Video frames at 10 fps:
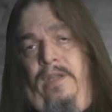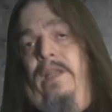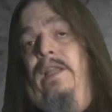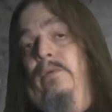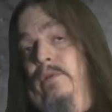
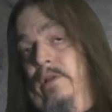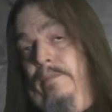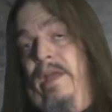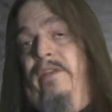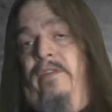And then he would
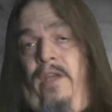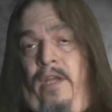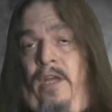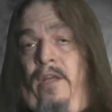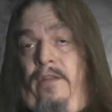lament
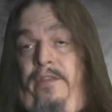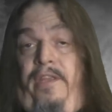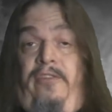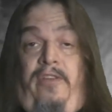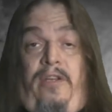the
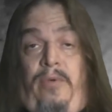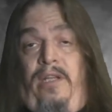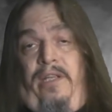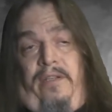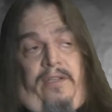things that he
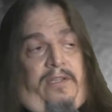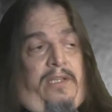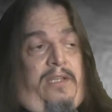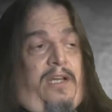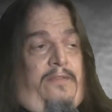really did
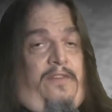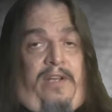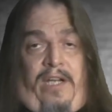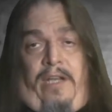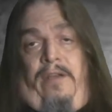that got
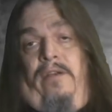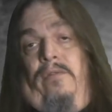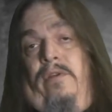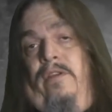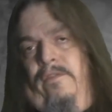forgotten
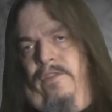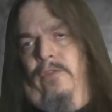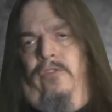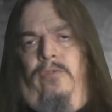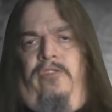or
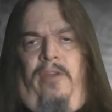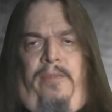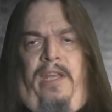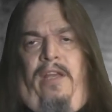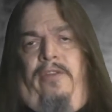confused with
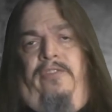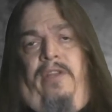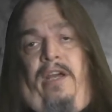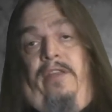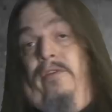something else
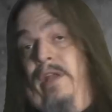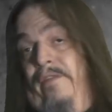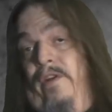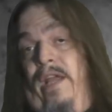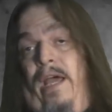that either
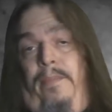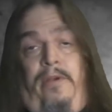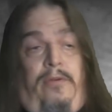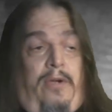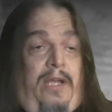never
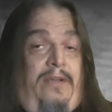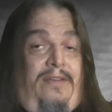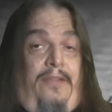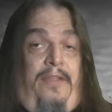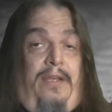happened or had
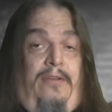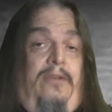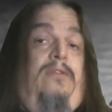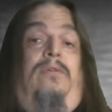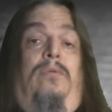nothing
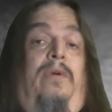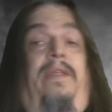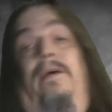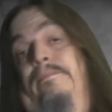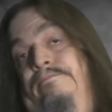to do
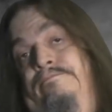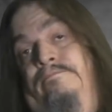with him.